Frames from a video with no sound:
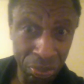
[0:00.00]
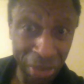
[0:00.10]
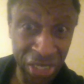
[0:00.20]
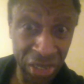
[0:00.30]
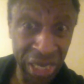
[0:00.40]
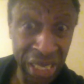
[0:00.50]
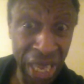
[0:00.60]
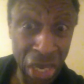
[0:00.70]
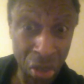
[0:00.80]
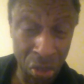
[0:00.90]
Basically,
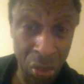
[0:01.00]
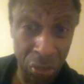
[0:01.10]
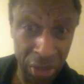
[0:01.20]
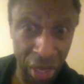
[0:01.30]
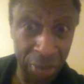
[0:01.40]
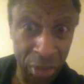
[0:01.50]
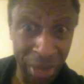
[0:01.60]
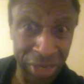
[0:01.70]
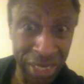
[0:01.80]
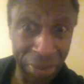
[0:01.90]
they knew that I was
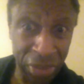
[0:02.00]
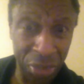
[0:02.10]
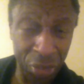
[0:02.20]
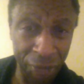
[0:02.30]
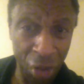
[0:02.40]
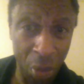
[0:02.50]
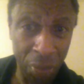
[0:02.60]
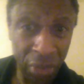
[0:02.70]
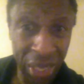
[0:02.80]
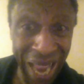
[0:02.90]
about to capture them on film.